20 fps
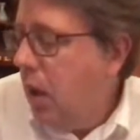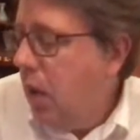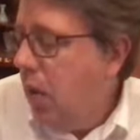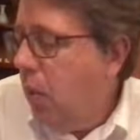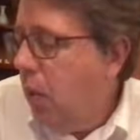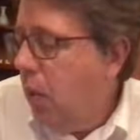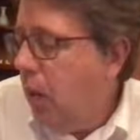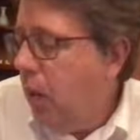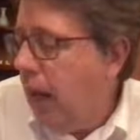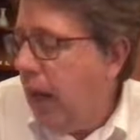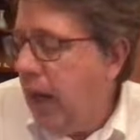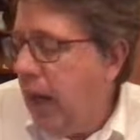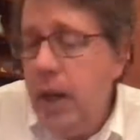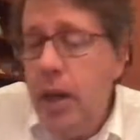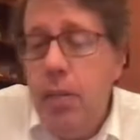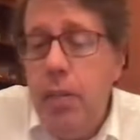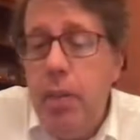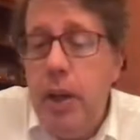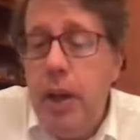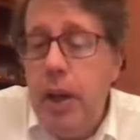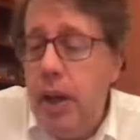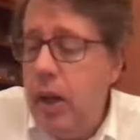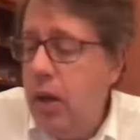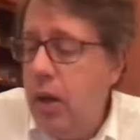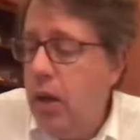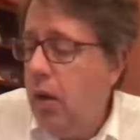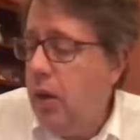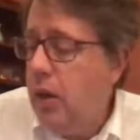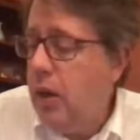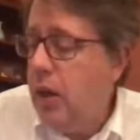where a and
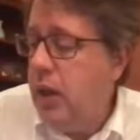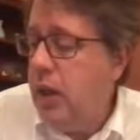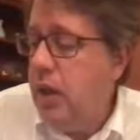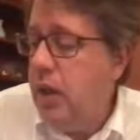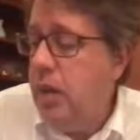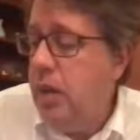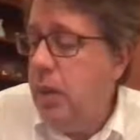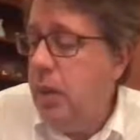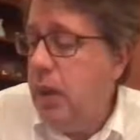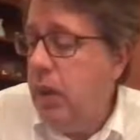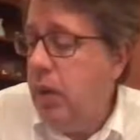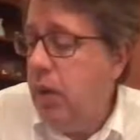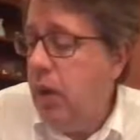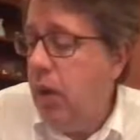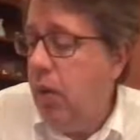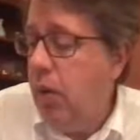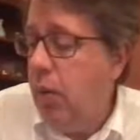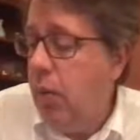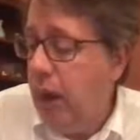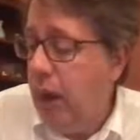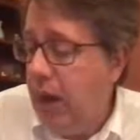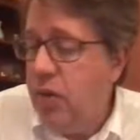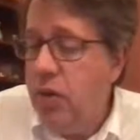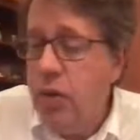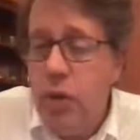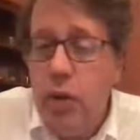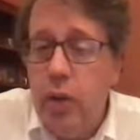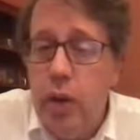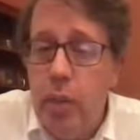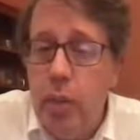b are taken to be
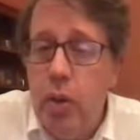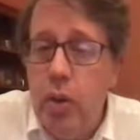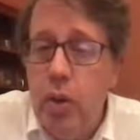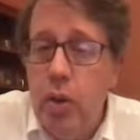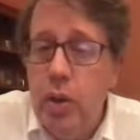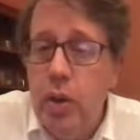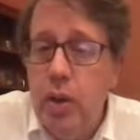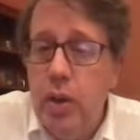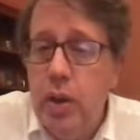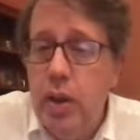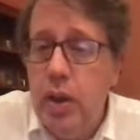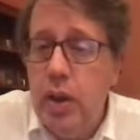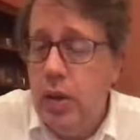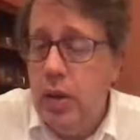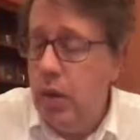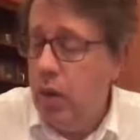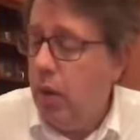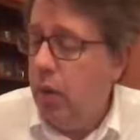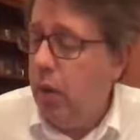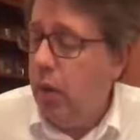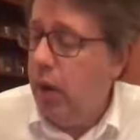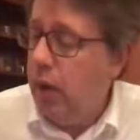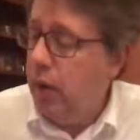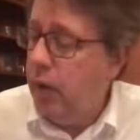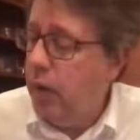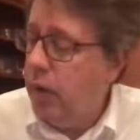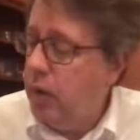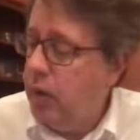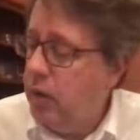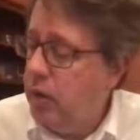rational numbers. And so
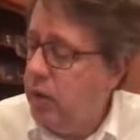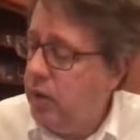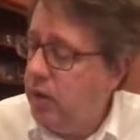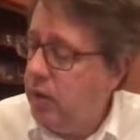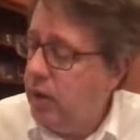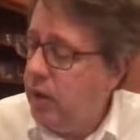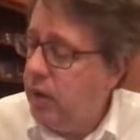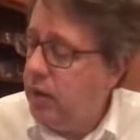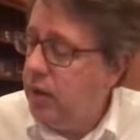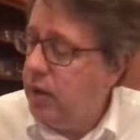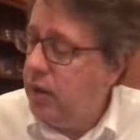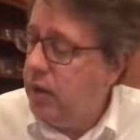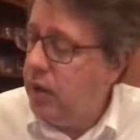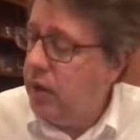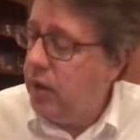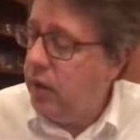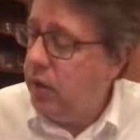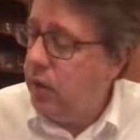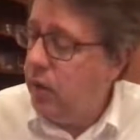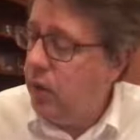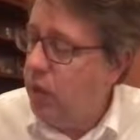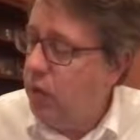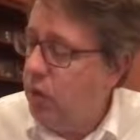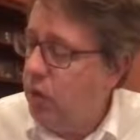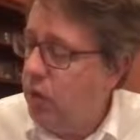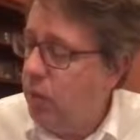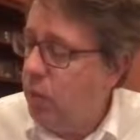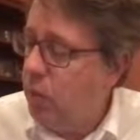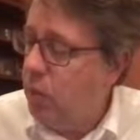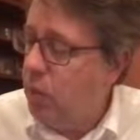I'll designate these
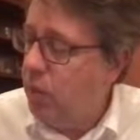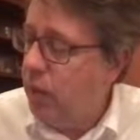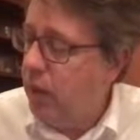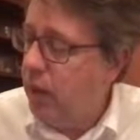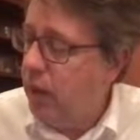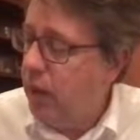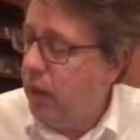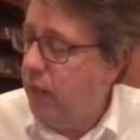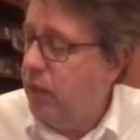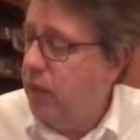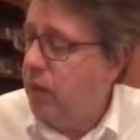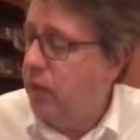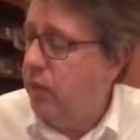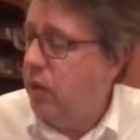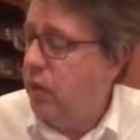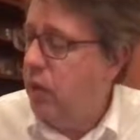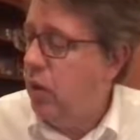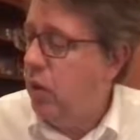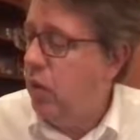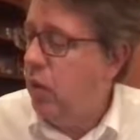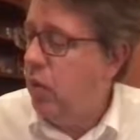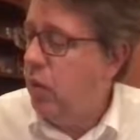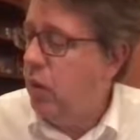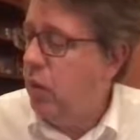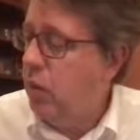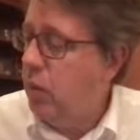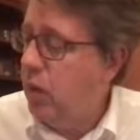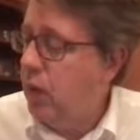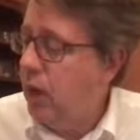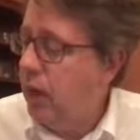rational numbers by element of q.
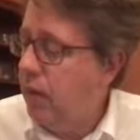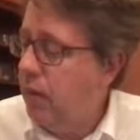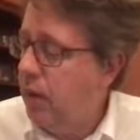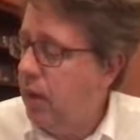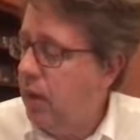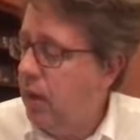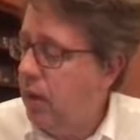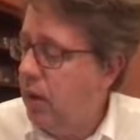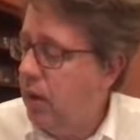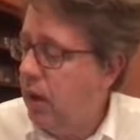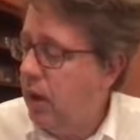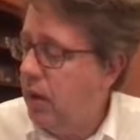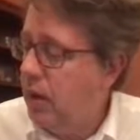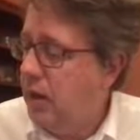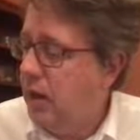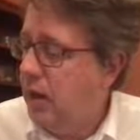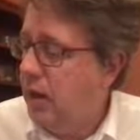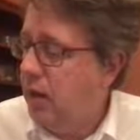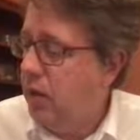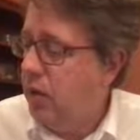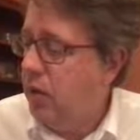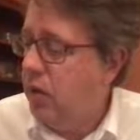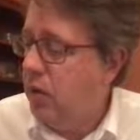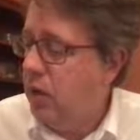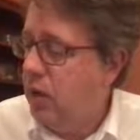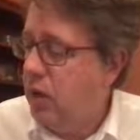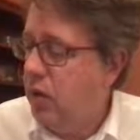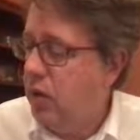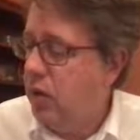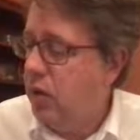And we have a technical
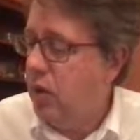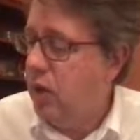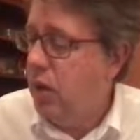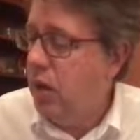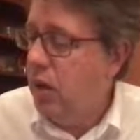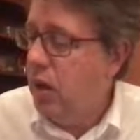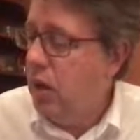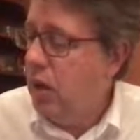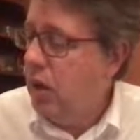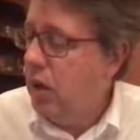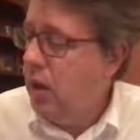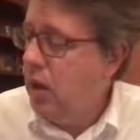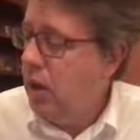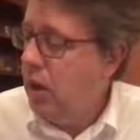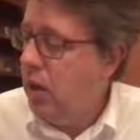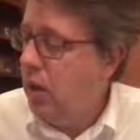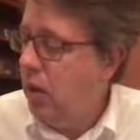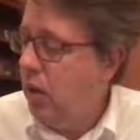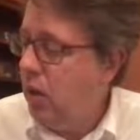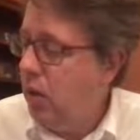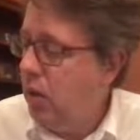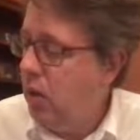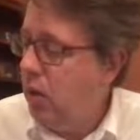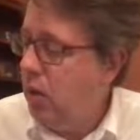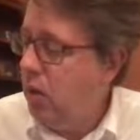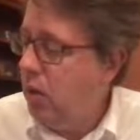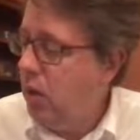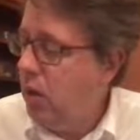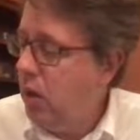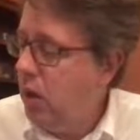condition here
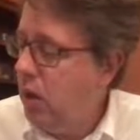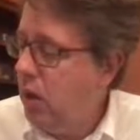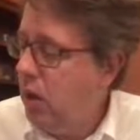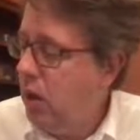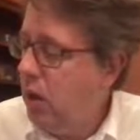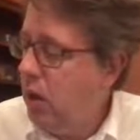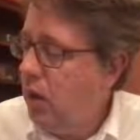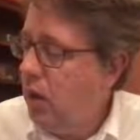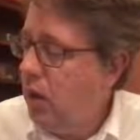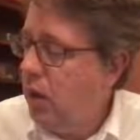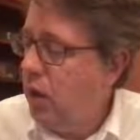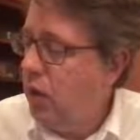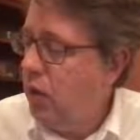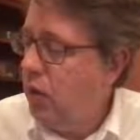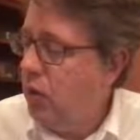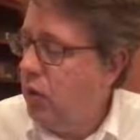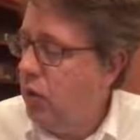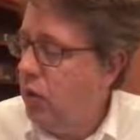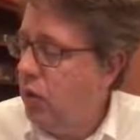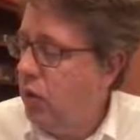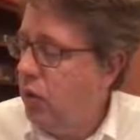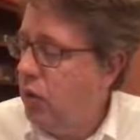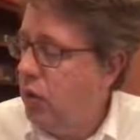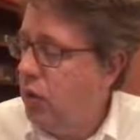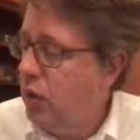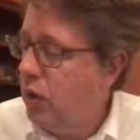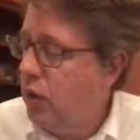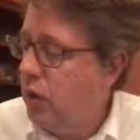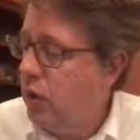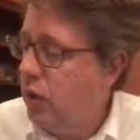that
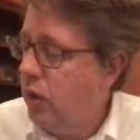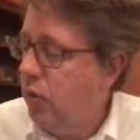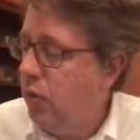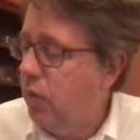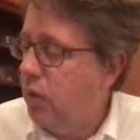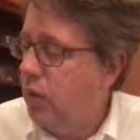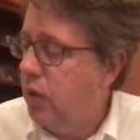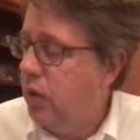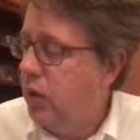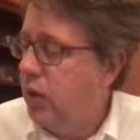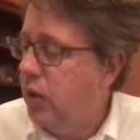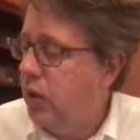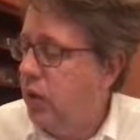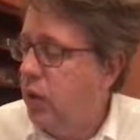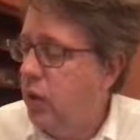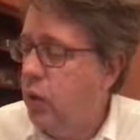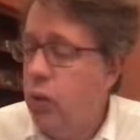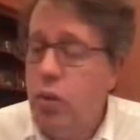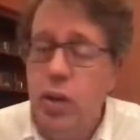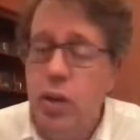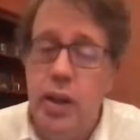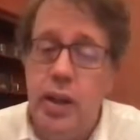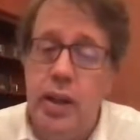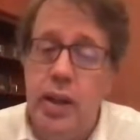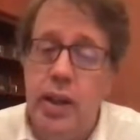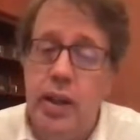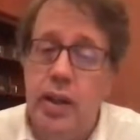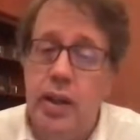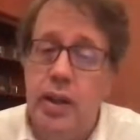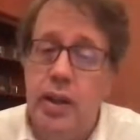ensures that the resulting solution
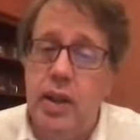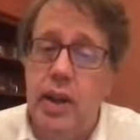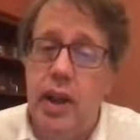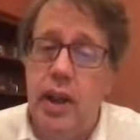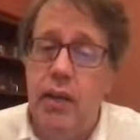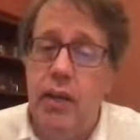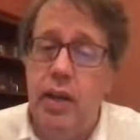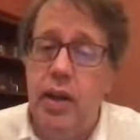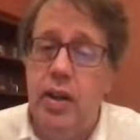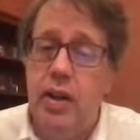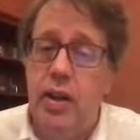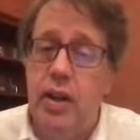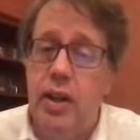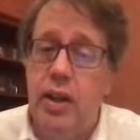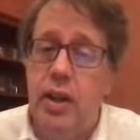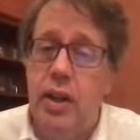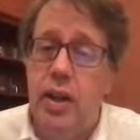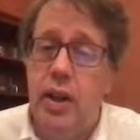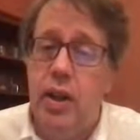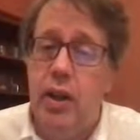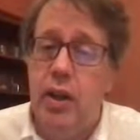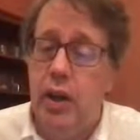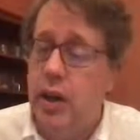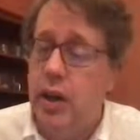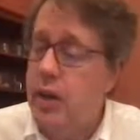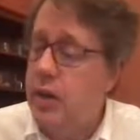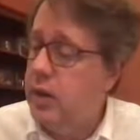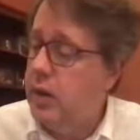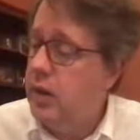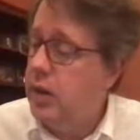set doesn't have any
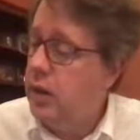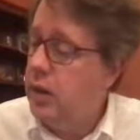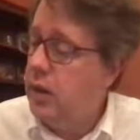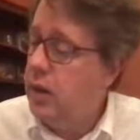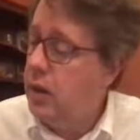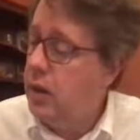singularities.